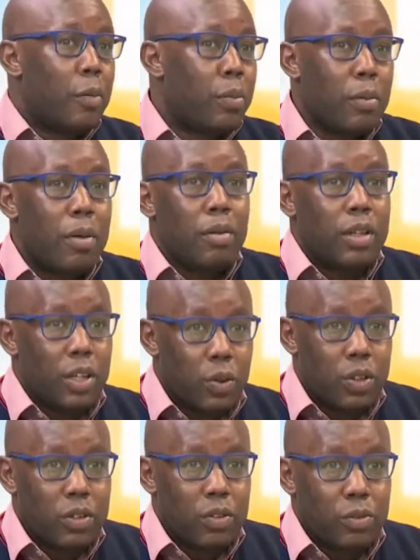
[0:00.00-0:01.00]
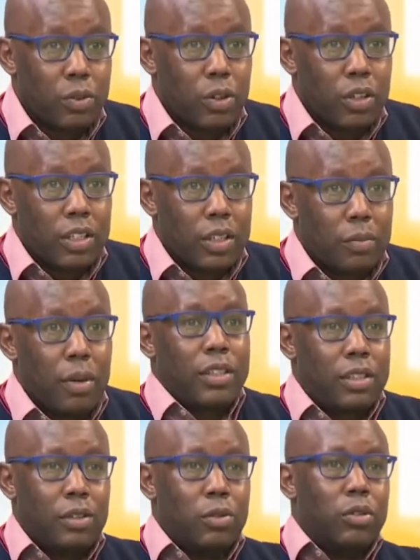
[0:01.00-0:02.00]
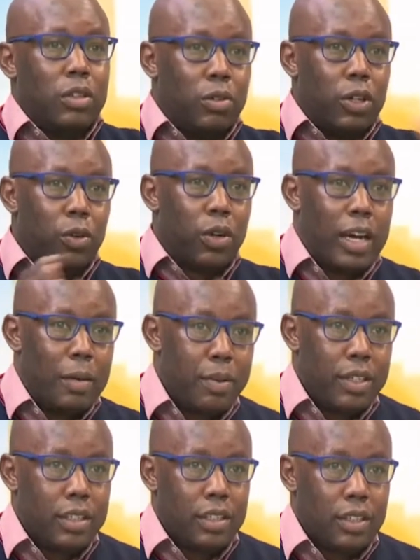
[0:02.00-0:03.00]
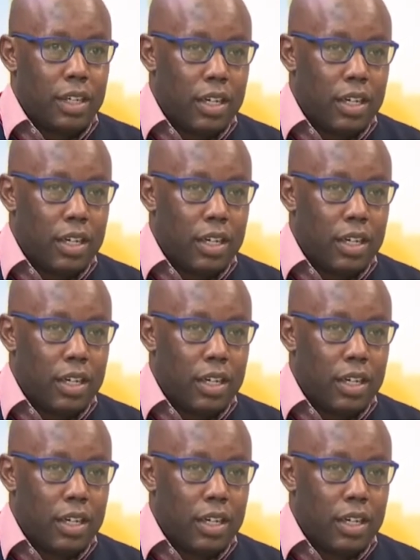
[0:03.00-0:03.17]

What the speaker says: probably they would have won. But we know what happened.